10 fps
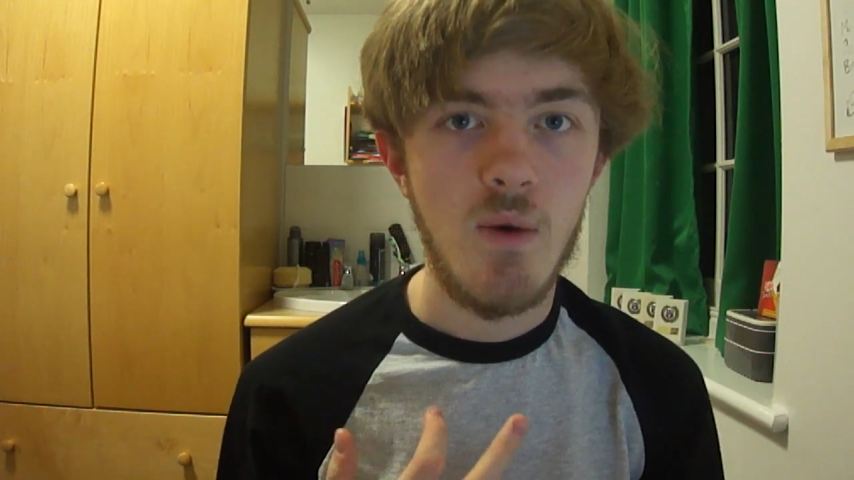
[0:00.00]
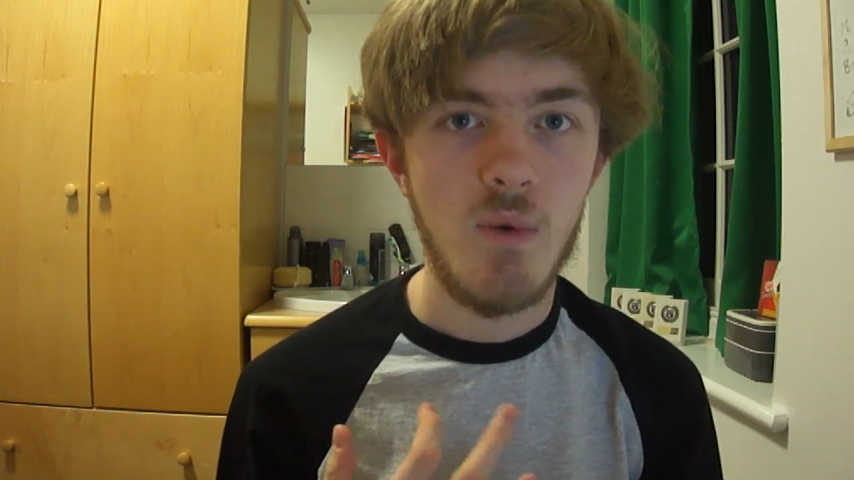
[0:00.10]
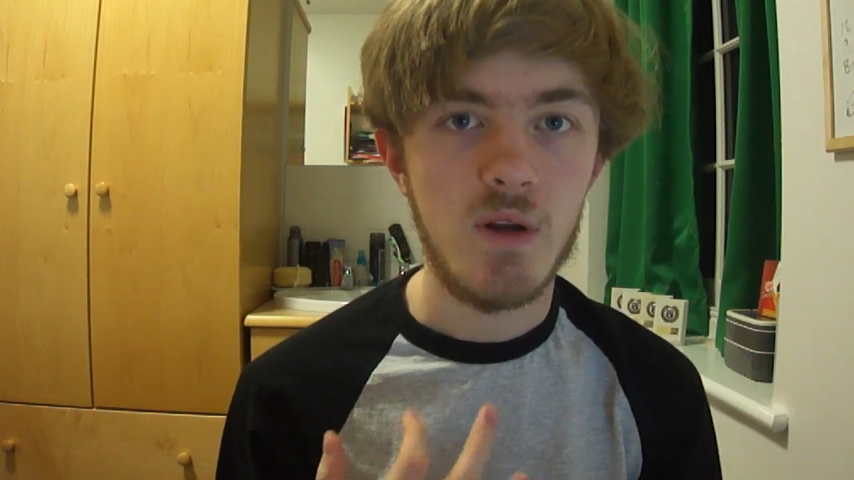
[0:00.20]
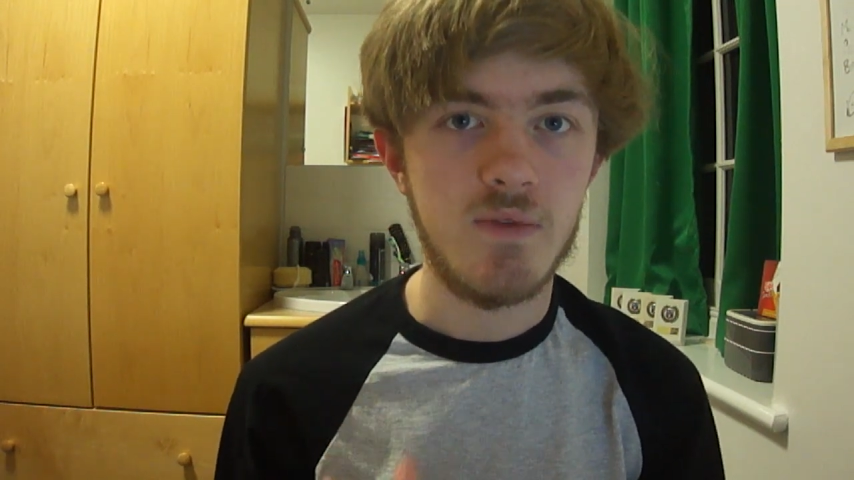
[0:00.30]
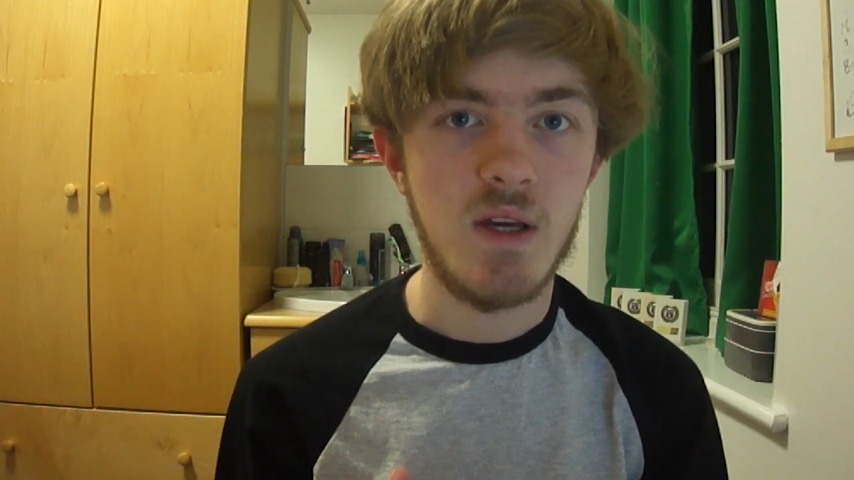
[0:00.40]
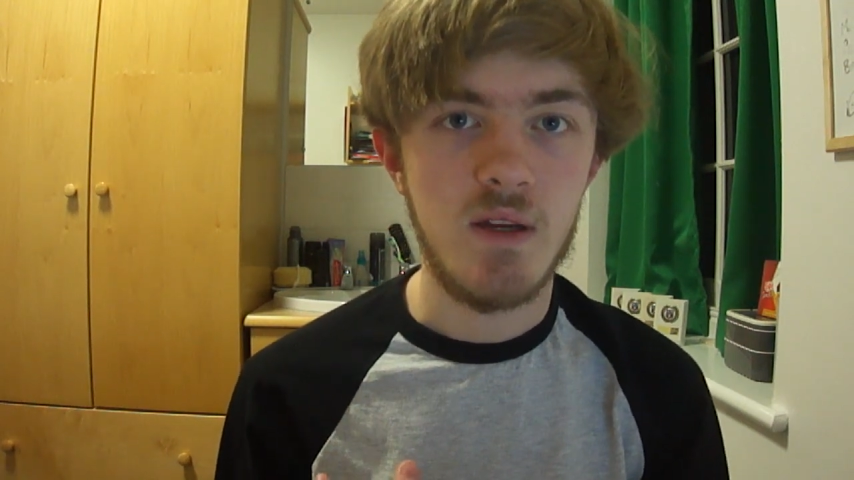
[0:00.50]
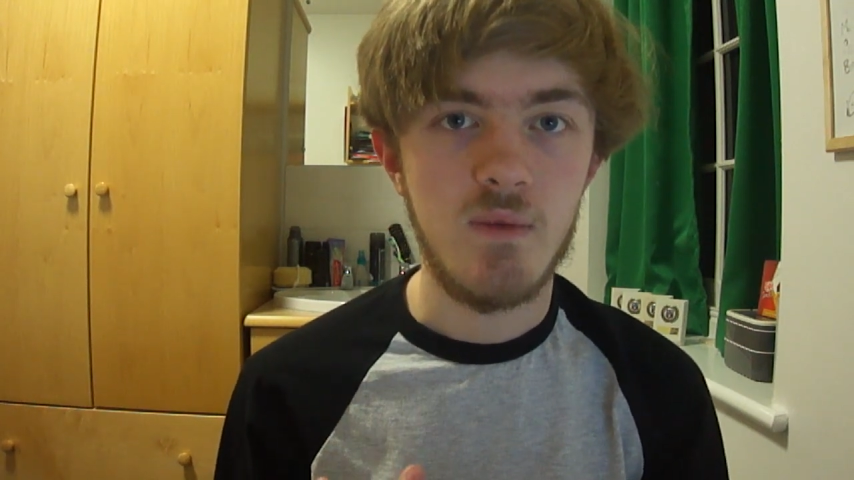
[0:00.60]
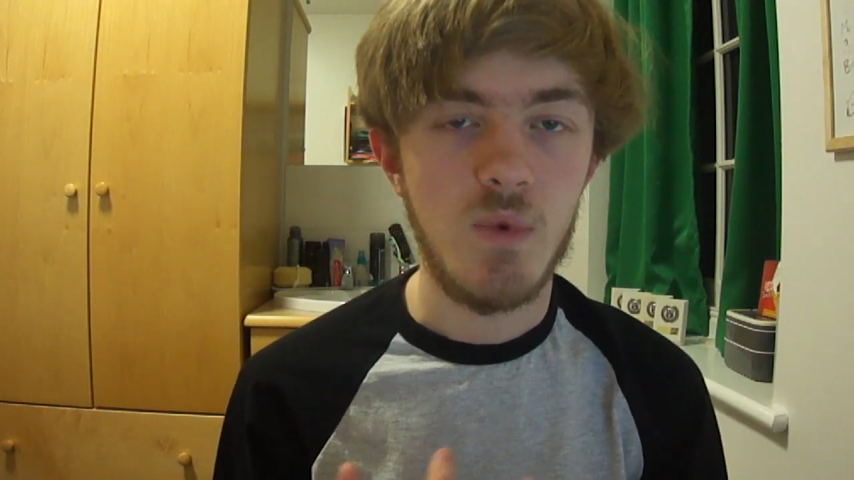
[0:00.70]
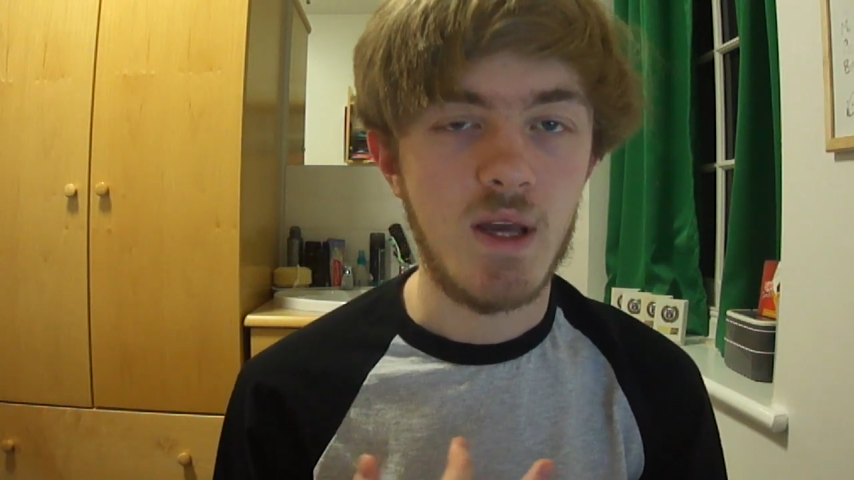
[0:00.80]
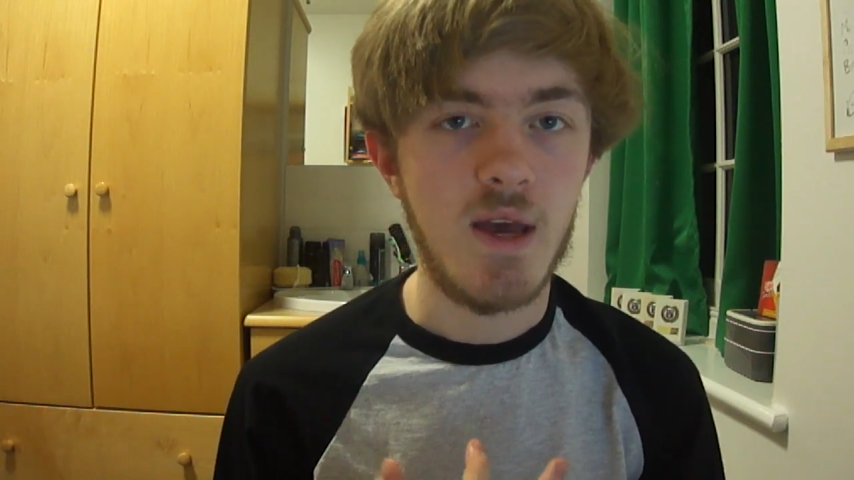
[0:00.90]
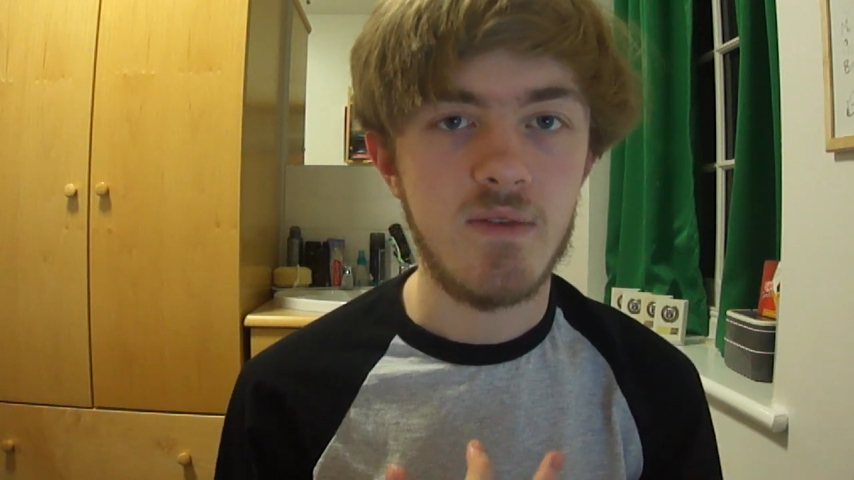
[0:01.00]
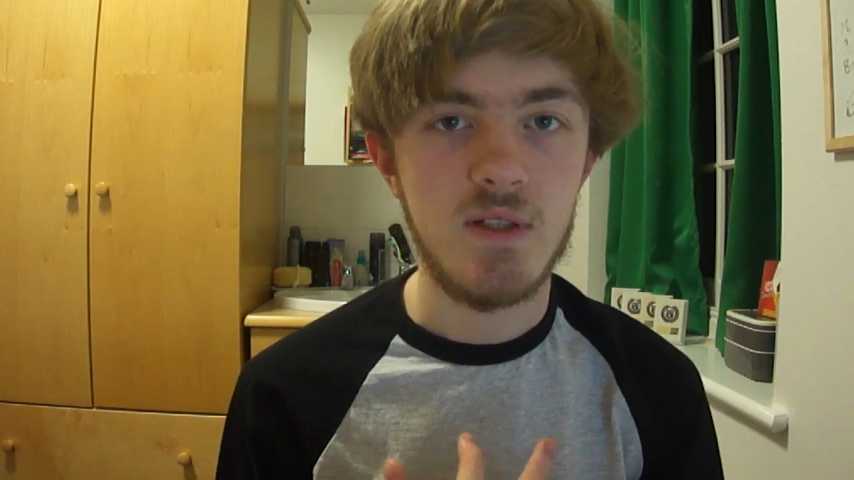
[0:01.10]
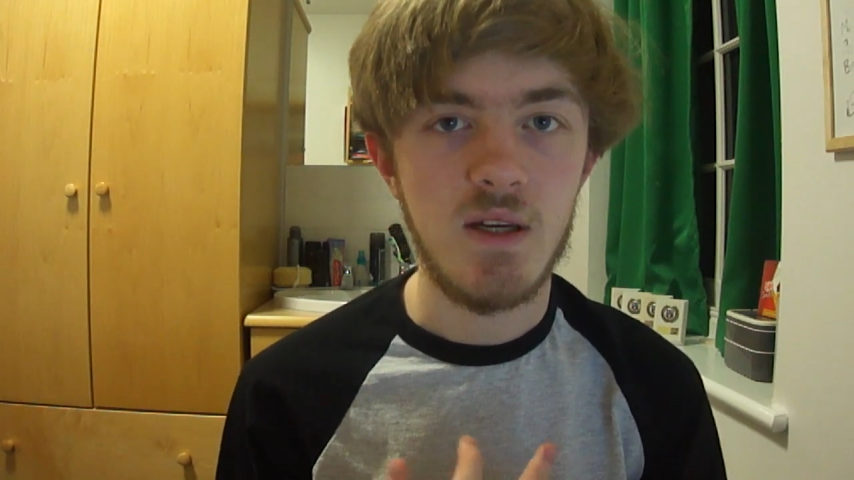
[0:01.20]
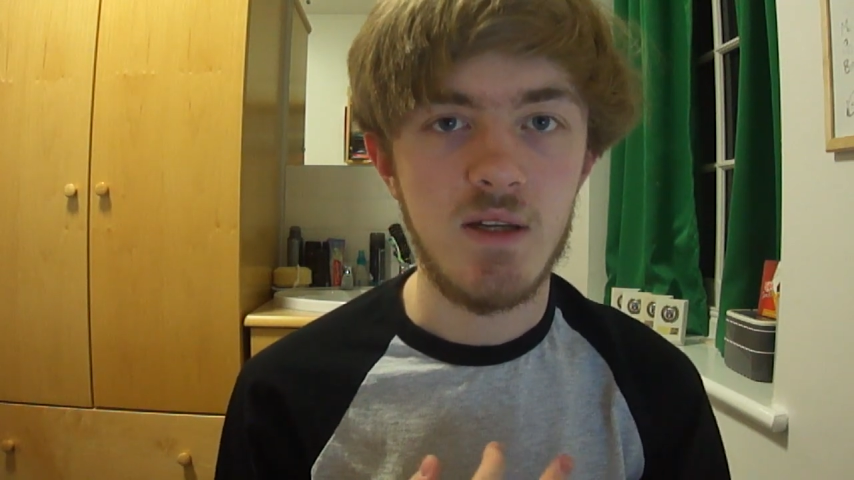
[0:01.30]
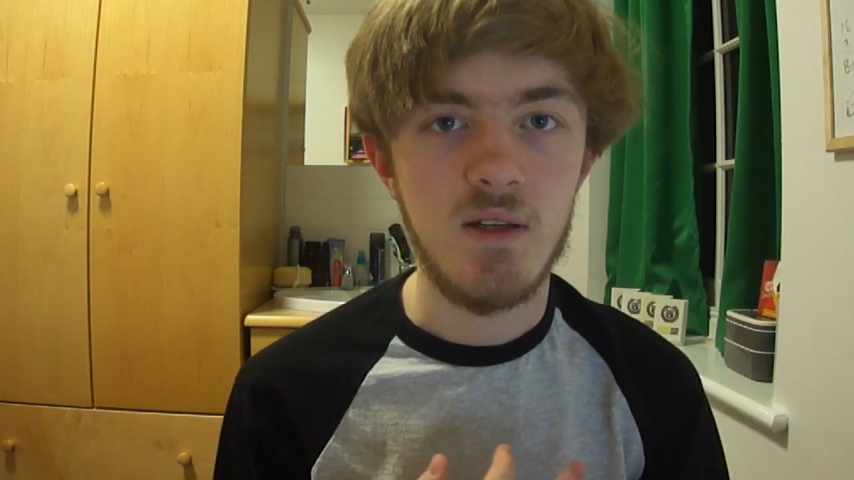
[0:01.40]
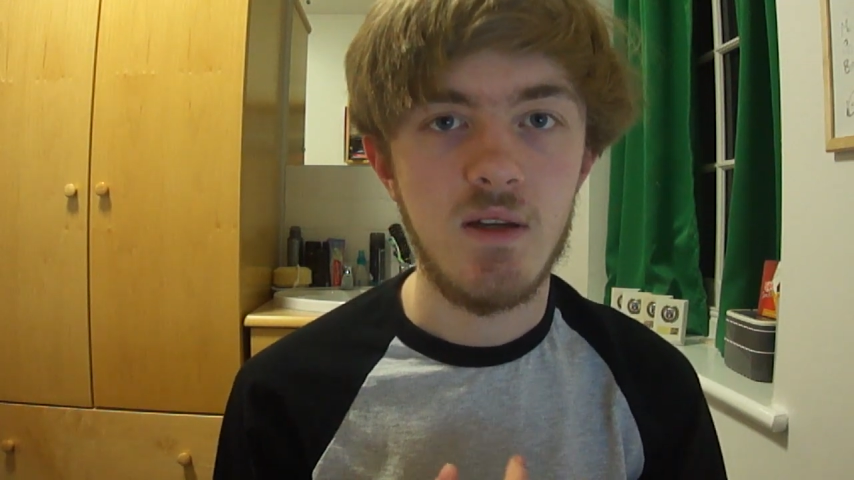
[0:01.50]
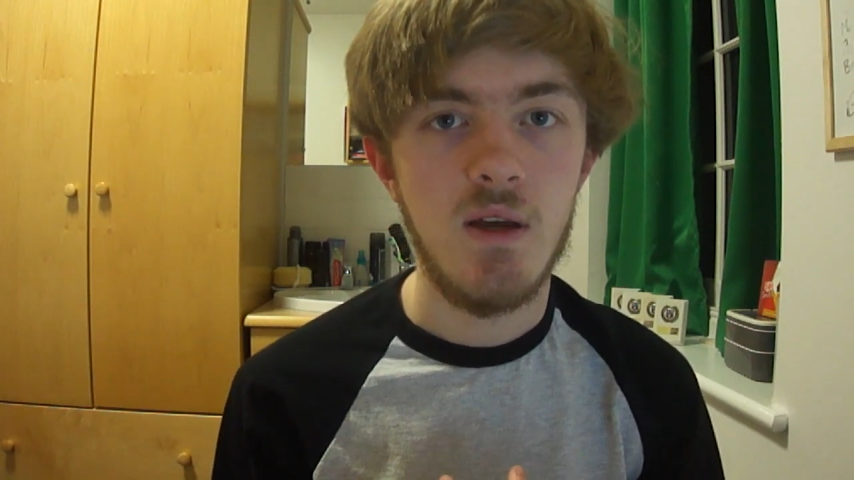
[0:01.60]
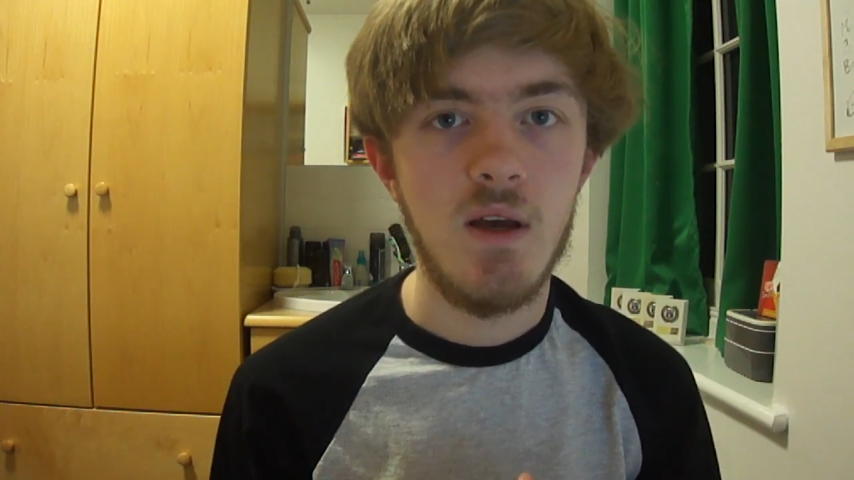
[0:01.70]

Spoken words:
what I've done, what I haven't done,